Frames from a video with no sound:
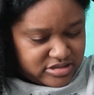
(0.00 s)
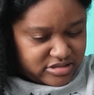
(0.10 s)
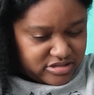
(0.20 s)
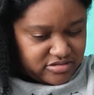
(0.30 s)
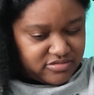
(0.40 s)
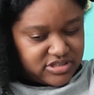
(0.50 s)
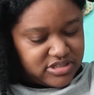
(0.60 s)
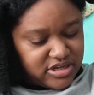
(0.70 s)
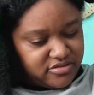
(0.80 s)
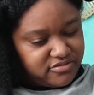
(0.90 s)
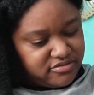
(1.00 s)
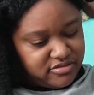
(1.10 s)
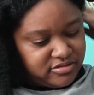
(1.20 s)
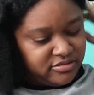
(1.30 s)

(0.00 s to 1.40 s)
some of the stuff,